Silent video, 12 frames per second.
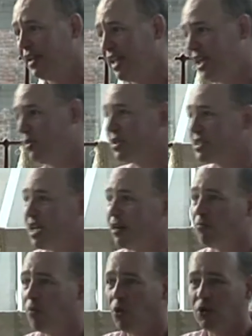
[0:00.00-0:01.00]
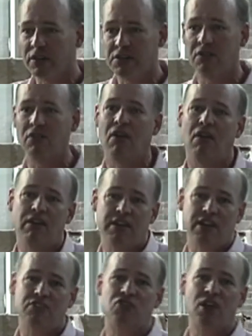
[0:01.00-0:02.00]
He was there more as an,
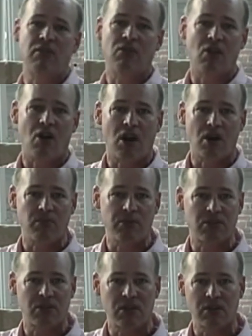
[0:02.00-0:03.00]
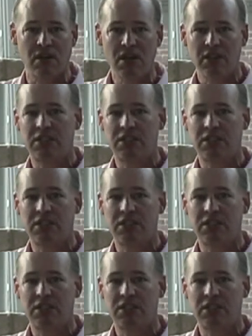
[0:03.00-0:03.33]
a general arbiter